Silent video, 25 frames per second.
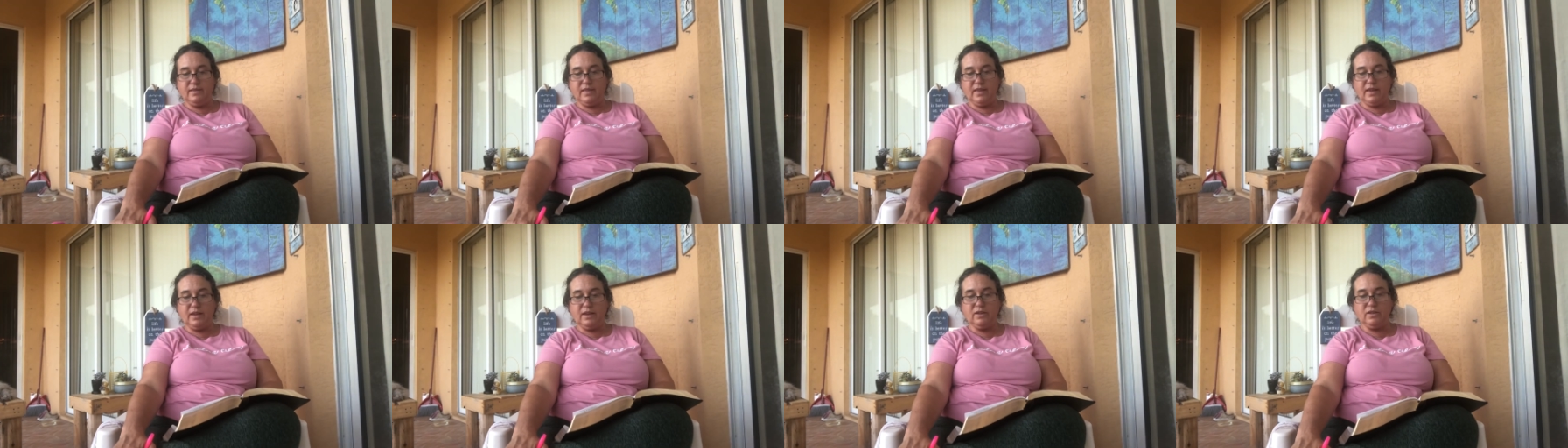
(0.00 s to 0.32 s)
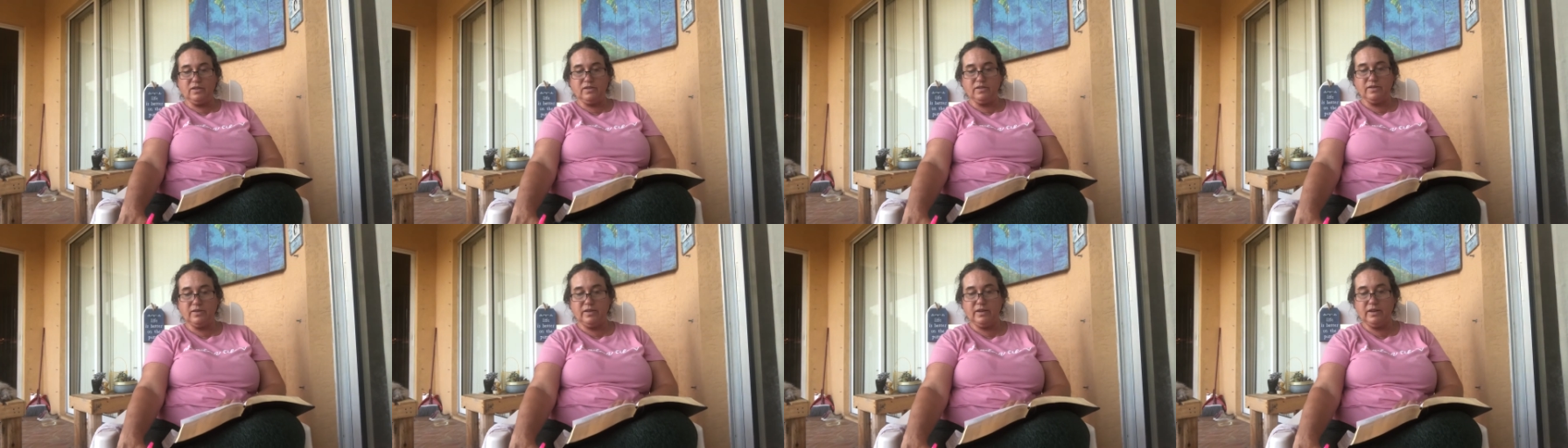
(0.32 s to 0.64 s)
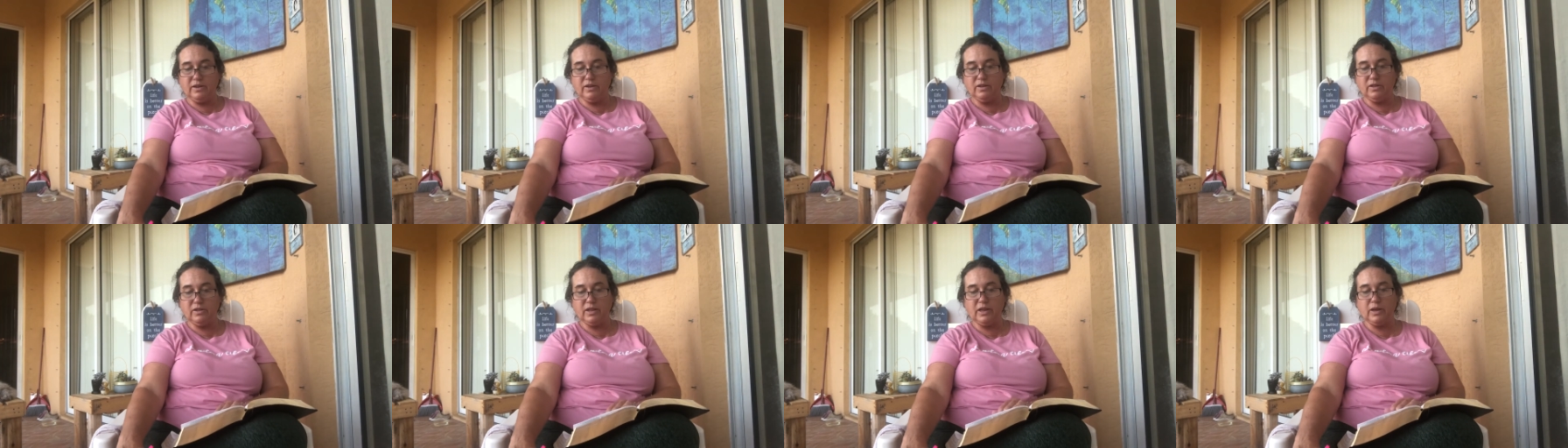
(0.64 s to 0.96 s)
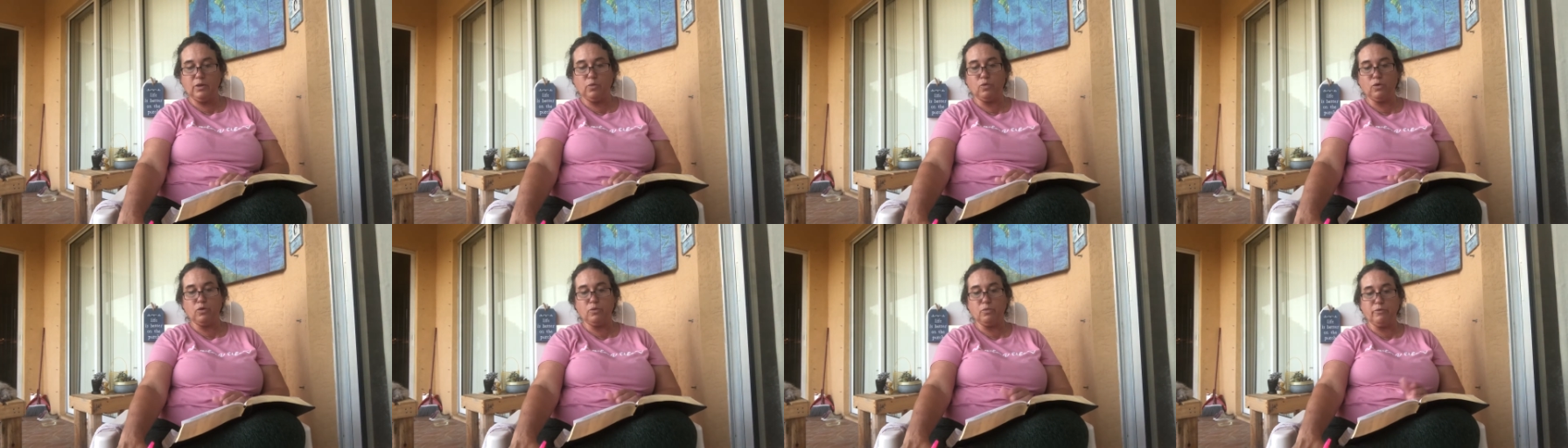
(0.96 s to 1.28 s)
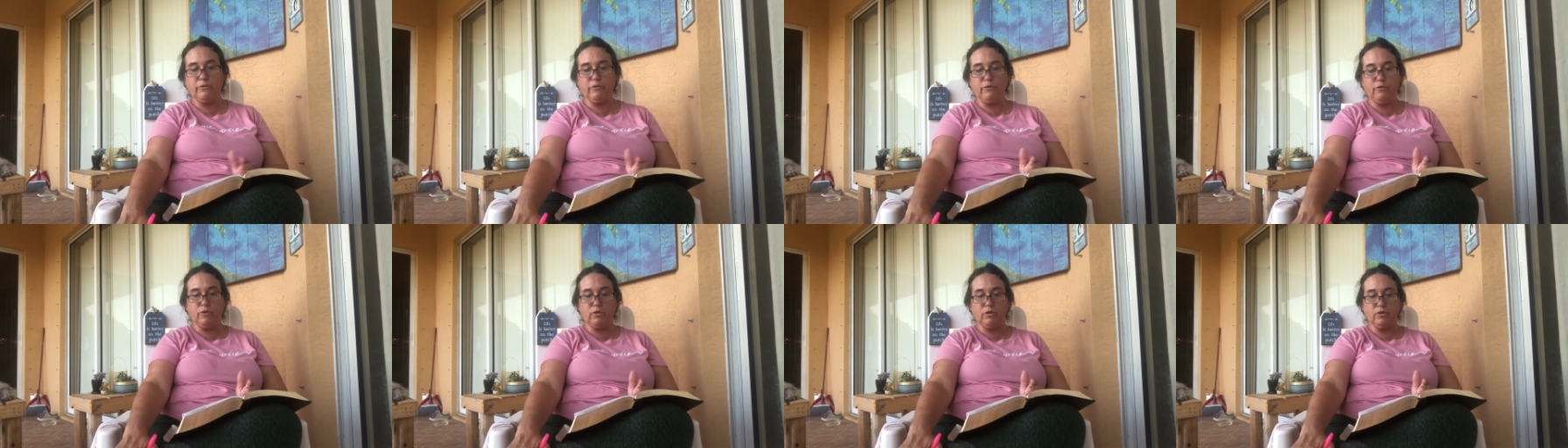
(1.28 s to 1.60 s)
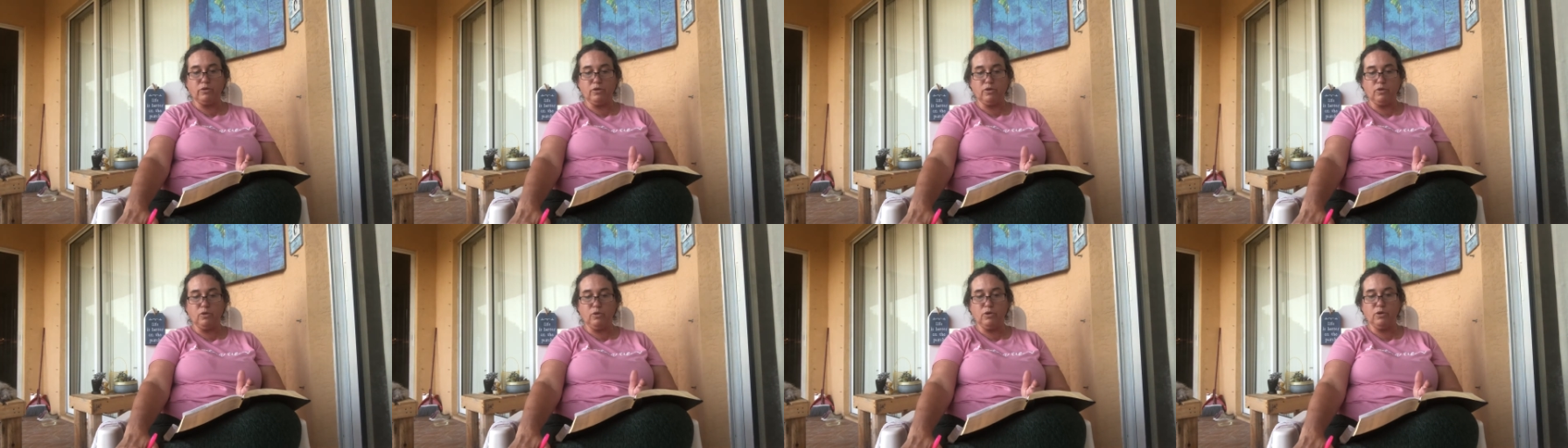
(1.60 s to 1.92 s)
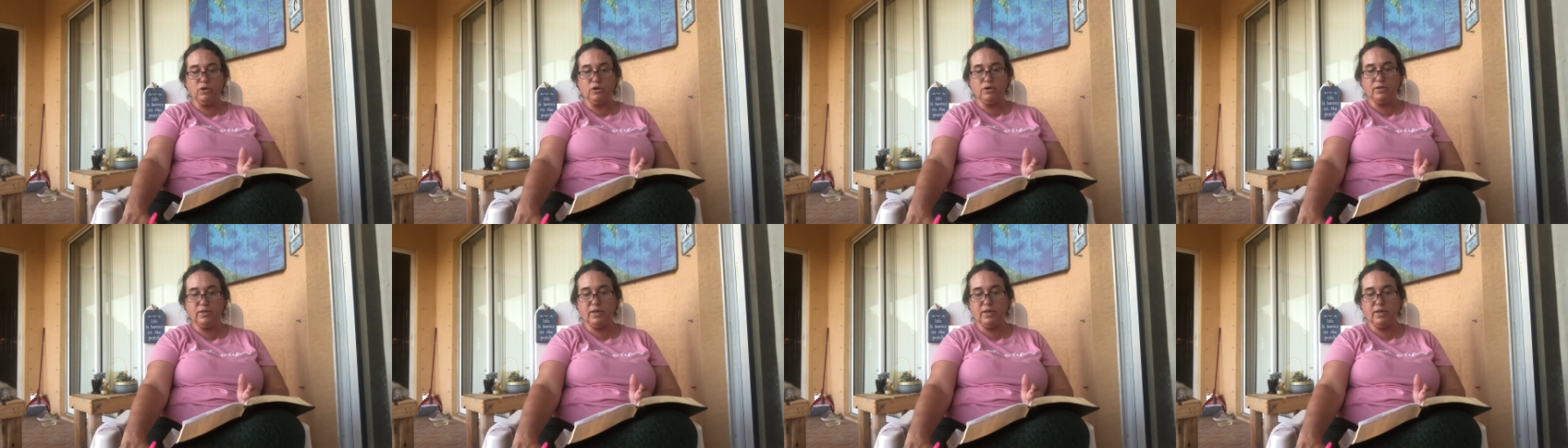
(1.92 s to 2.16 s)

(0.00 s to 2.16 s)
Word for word: They continually were before the Lord.